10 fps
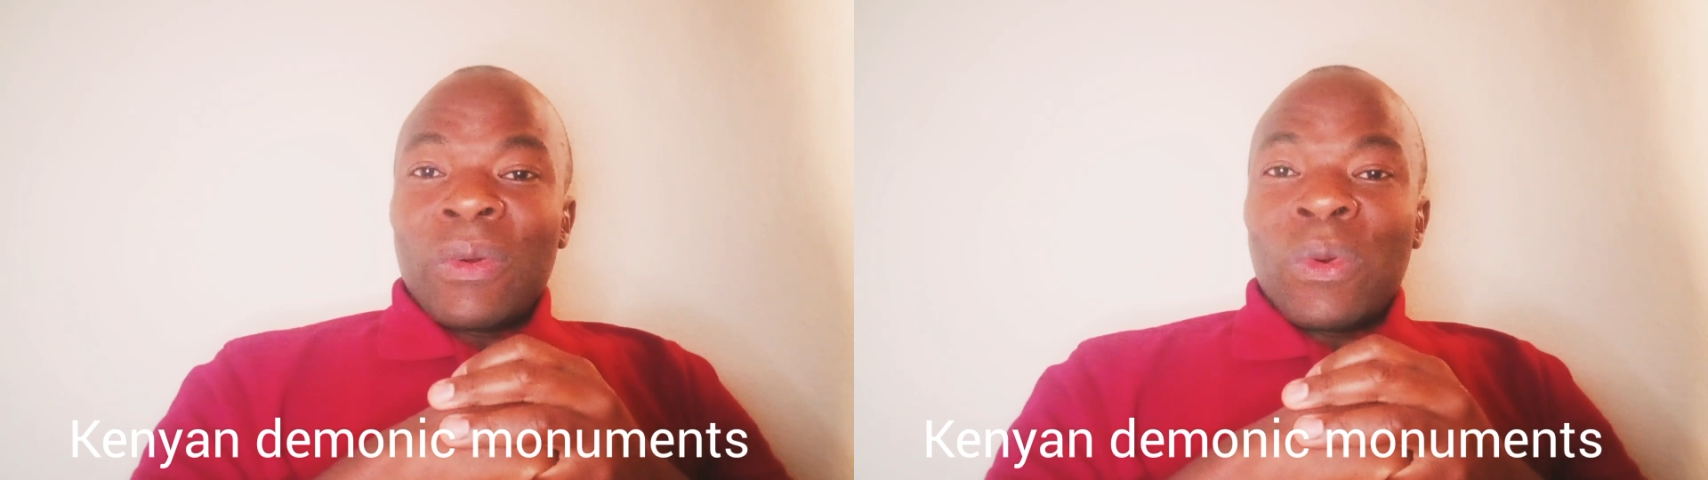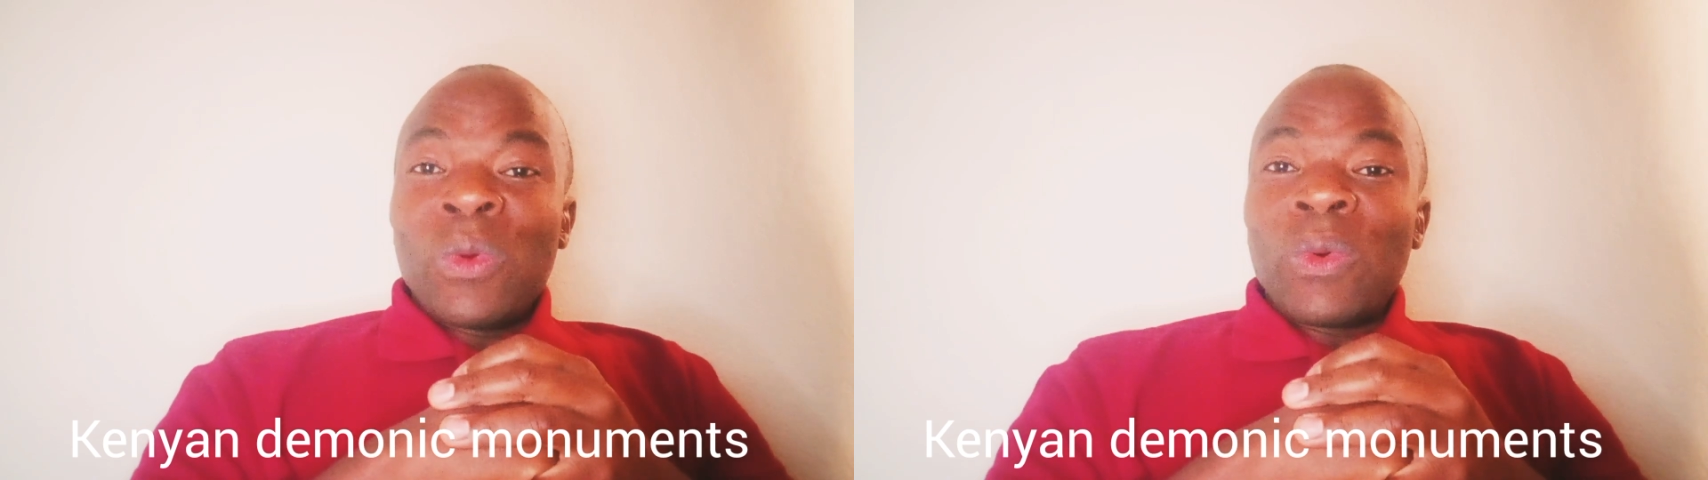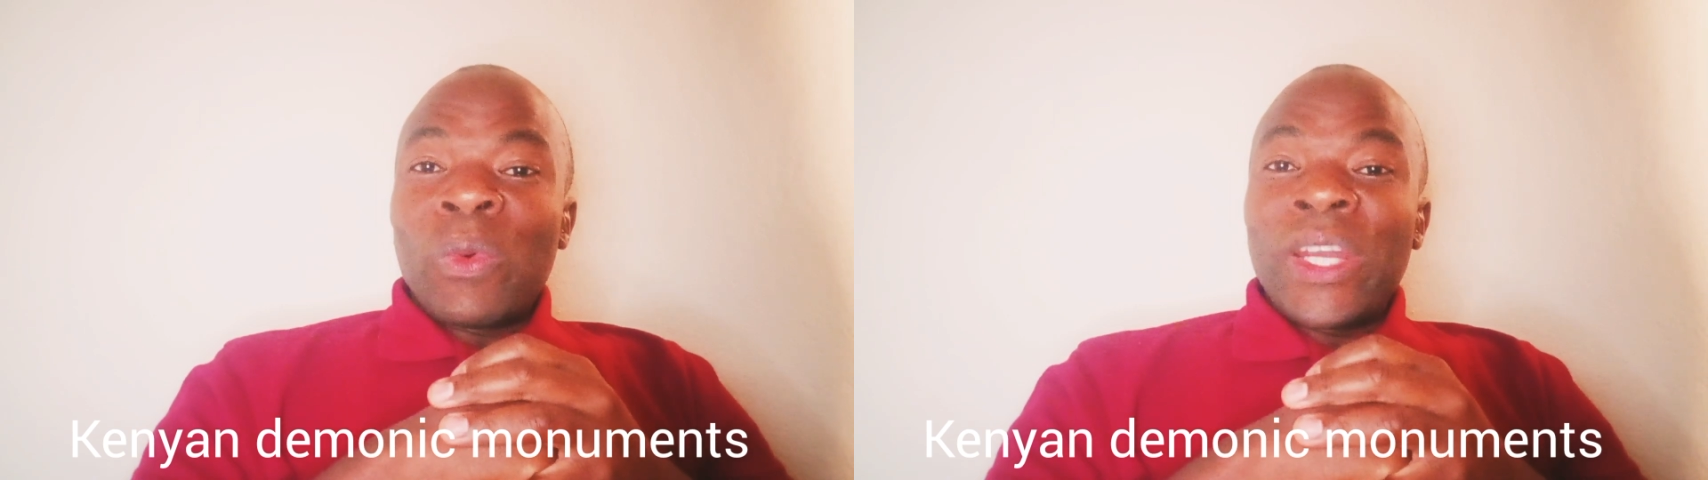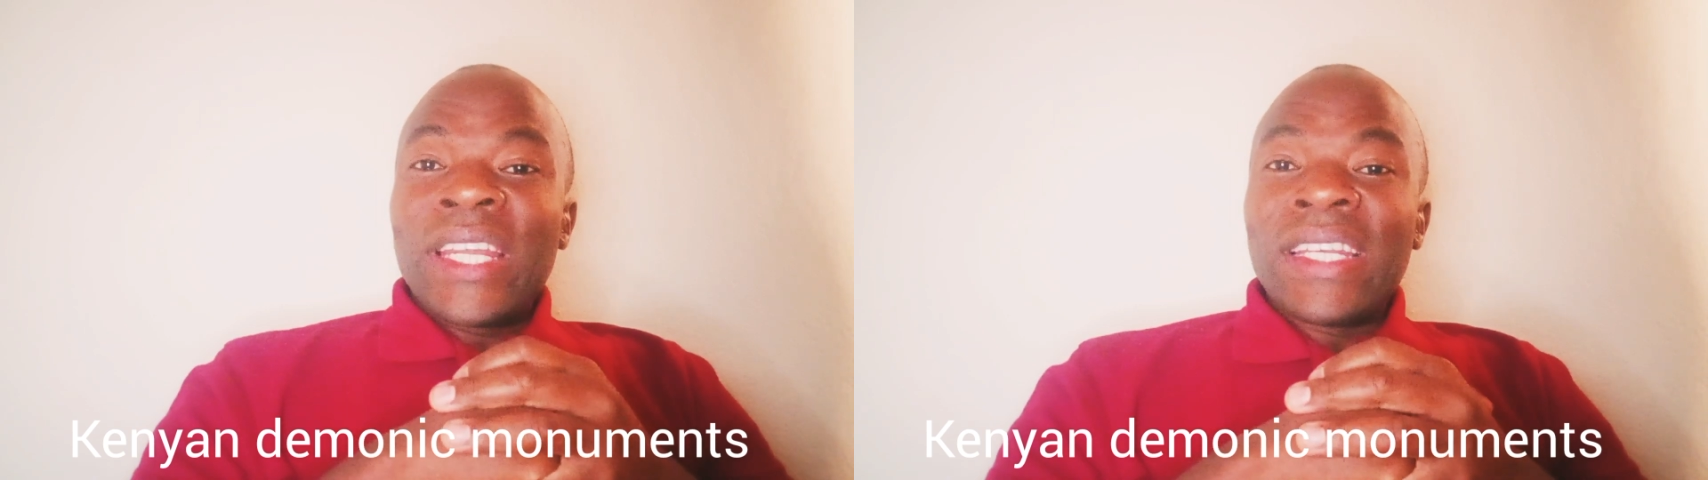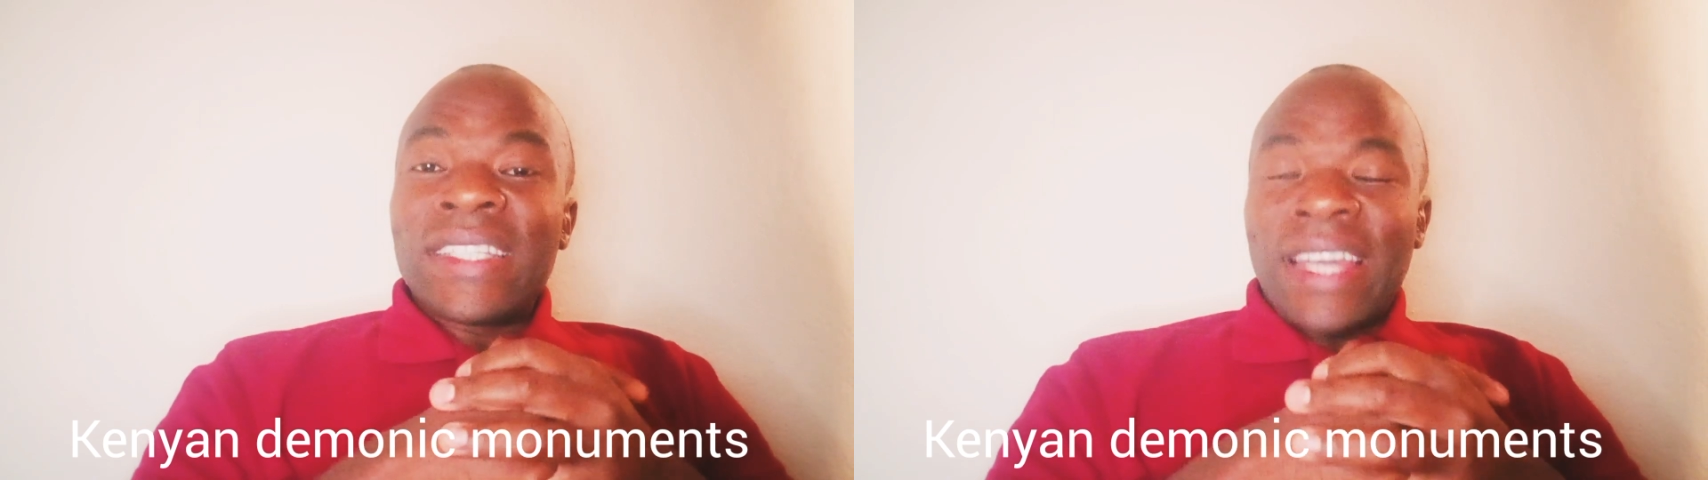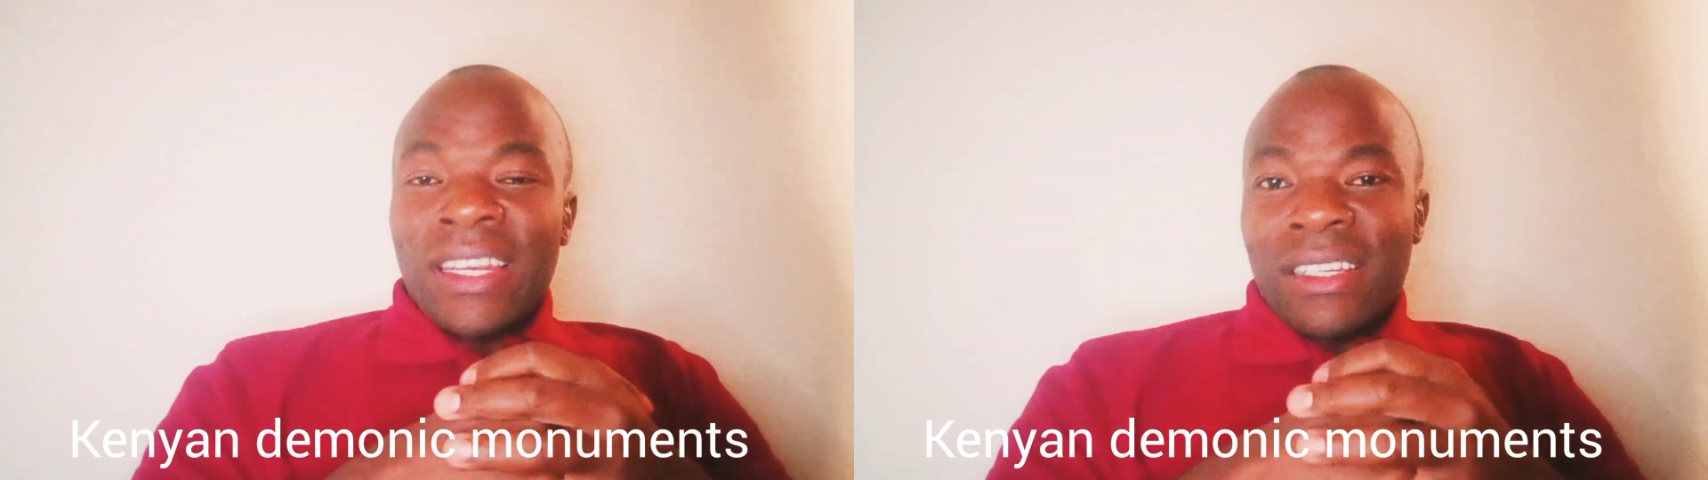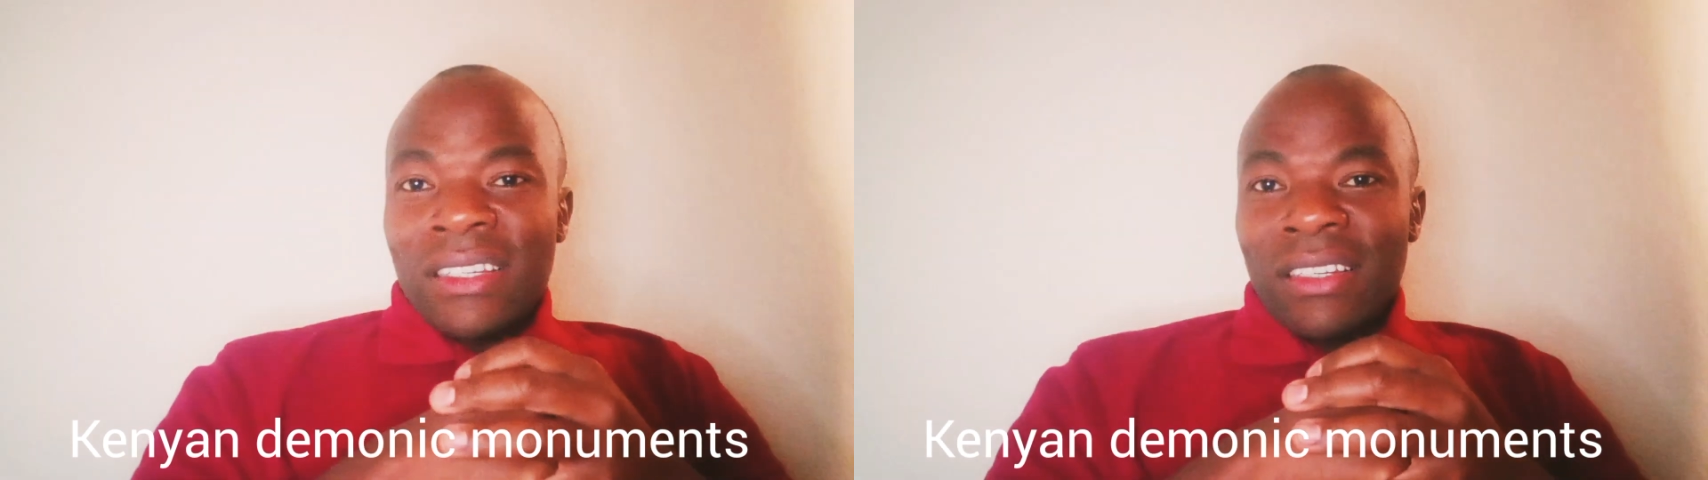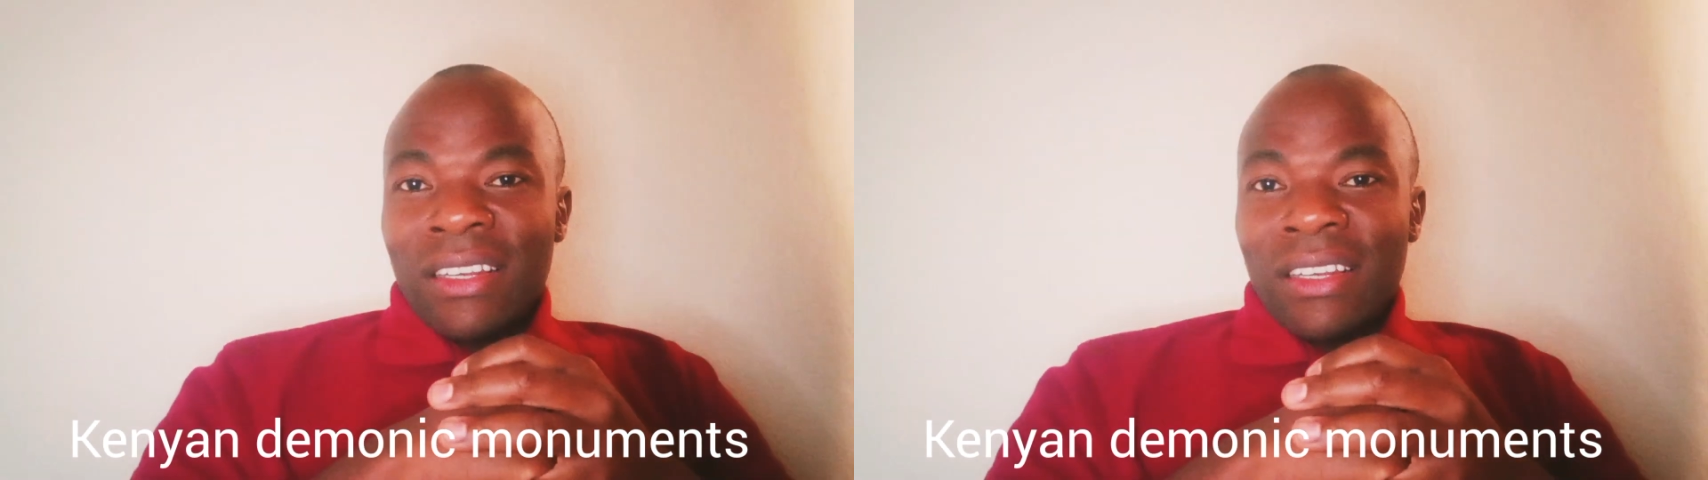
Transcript: who, when he died